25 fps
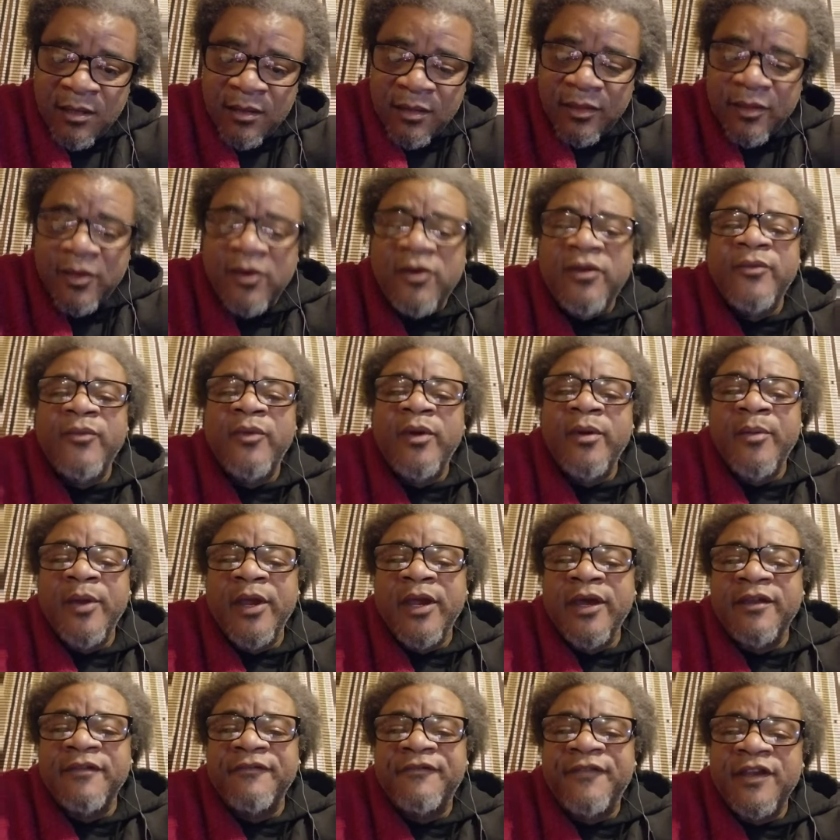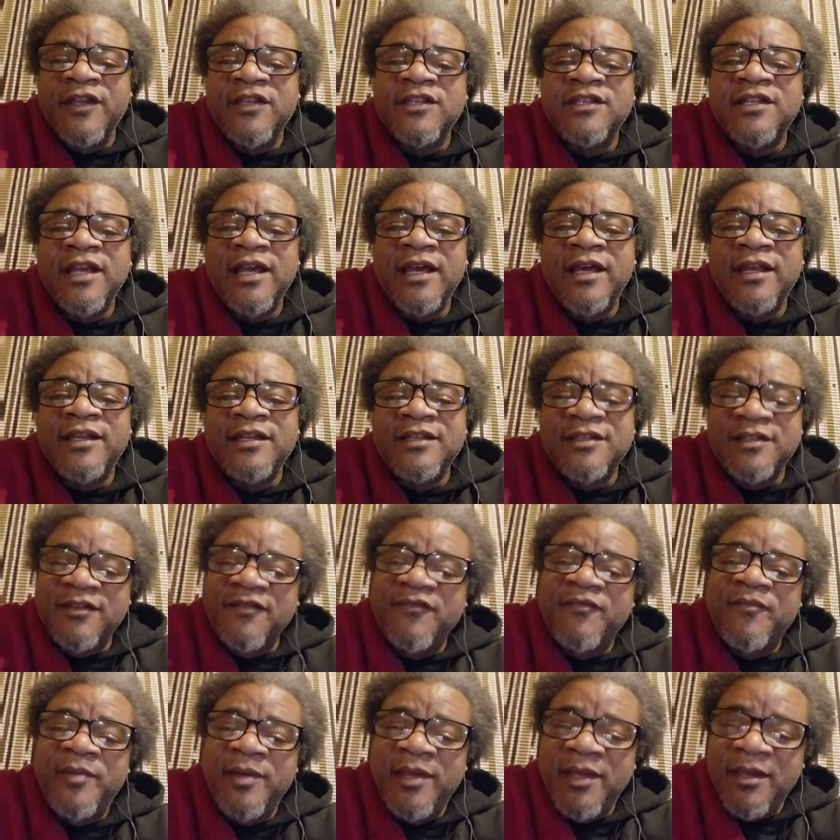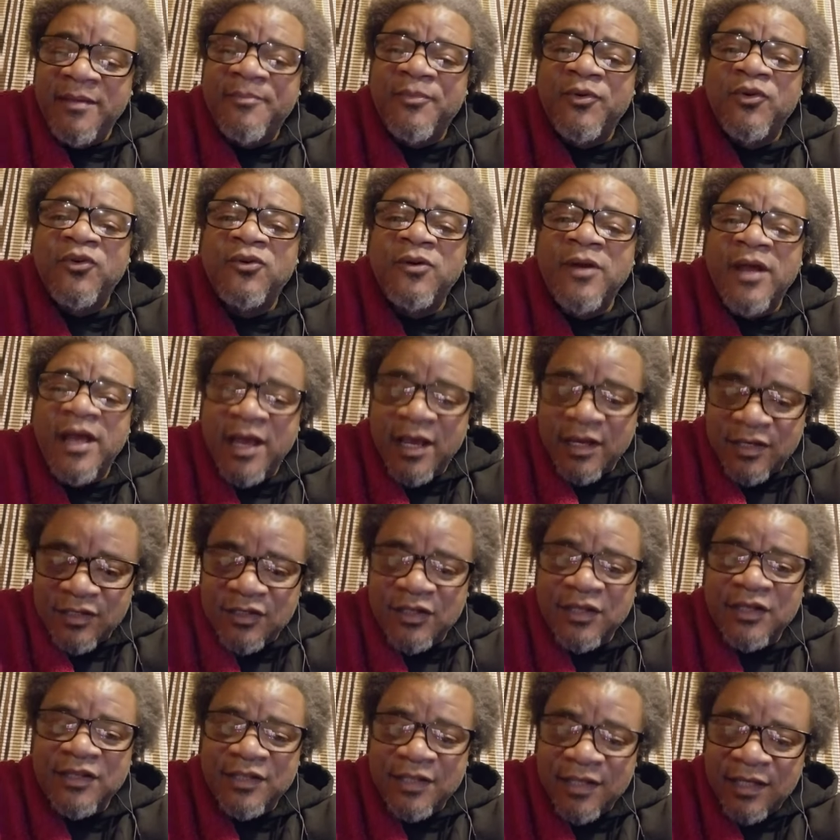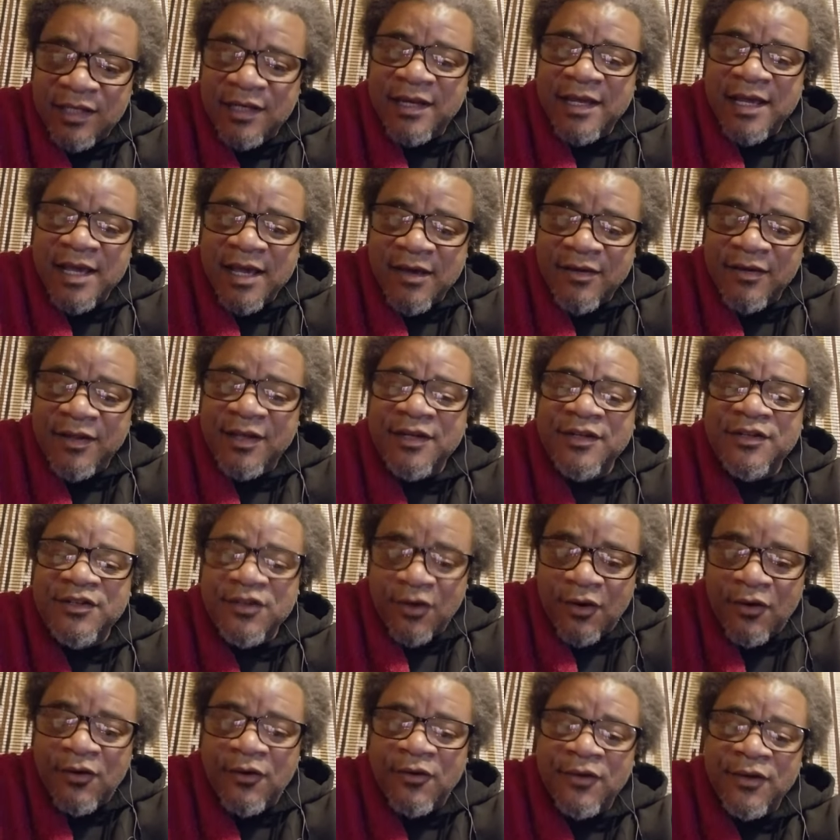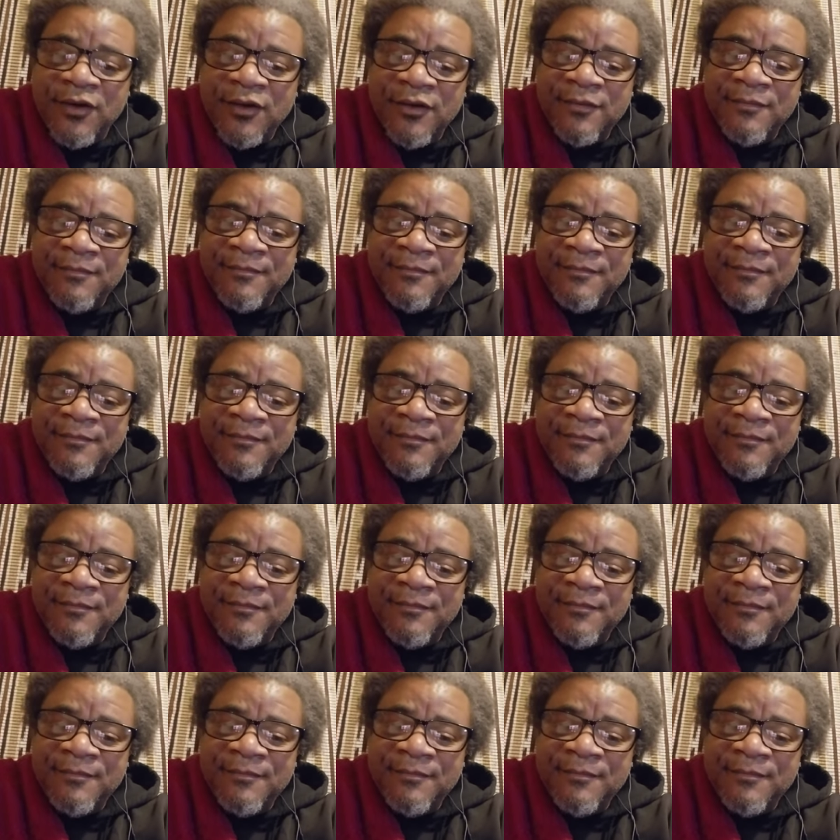The only way we're going to fix that is if people actually sit down and talk.